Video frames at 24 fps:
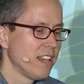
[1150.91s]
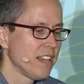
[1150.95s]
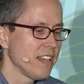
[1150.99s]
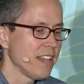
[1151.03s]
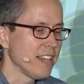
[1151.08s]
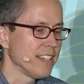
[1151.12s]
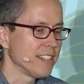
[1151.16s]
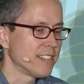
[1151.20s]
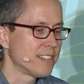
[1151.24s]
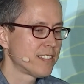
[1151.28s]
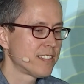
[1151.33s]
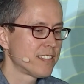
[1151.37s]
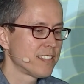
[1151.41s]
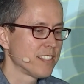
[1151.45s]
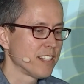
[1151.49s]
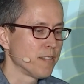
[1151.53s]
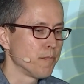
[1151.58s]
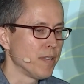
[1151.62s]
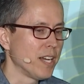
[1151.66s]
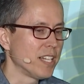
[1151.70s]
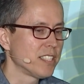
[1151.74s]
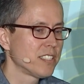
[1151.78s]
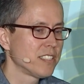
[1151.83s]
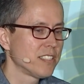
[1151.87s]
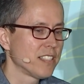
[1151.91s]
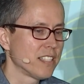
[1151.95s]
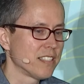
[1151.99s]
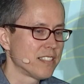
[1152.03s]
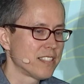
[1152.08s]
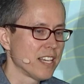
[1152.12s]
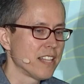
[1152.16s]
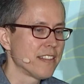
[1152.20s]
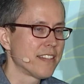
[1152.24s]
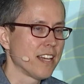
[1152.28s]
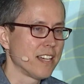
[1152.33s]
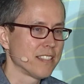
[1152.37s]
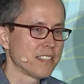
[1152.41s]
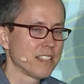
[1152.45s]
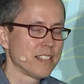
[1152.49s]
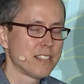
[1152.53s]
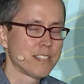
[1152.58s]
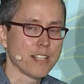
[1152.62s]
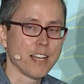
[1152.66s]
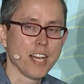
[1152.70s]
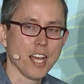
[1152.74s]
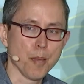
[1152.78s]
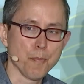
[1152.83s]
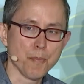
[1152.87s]
It's imagine the 10,000th
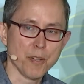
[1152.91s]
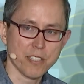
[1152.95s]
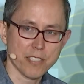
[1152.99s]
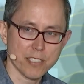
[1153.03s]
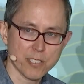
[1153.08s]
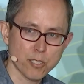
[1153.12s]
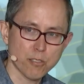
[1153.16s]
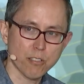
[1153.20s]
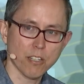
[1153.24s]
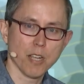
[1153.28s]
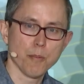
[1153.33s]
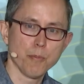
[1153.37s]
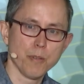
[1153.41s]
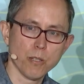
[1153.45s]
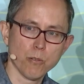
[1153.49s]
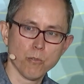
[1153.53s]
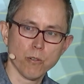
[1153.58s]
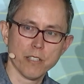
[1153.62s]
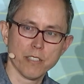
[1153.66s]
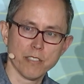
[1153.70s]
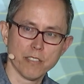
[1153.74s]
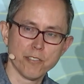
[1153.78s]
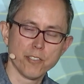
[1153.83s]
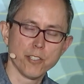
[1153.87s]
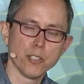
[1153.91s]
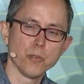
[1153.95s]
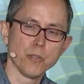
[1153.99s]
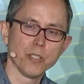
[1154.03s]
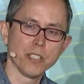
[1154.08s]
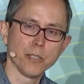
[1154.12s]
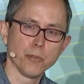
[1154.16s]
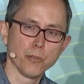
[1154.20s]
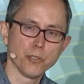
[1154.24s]
time you're describing what you're doing,